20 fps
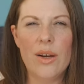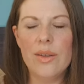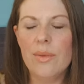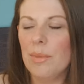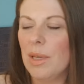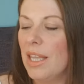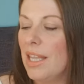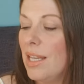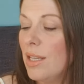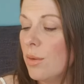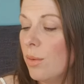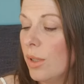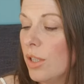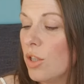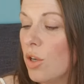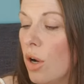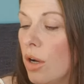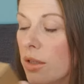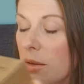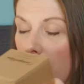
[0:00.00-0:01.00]
I mean, this one's
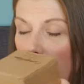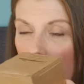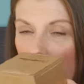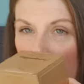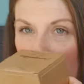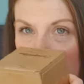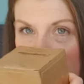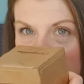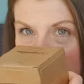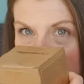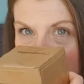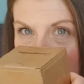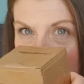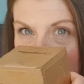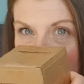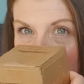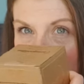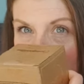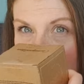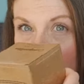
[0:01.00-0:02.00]
a cosmopolitan
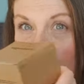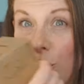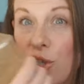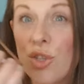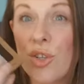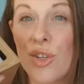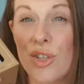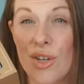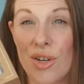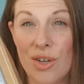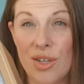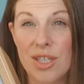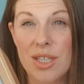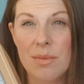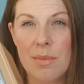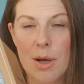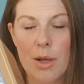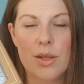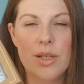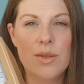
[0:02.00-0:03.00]
just because I could
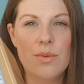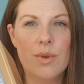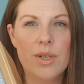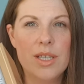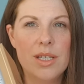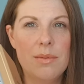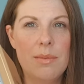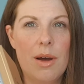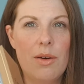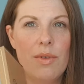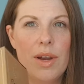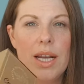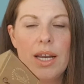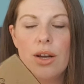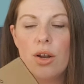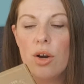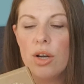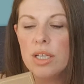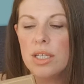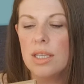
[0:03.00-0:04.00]
smell this one. It smelled
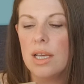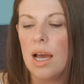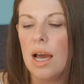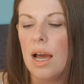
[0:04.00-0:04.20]
really nice.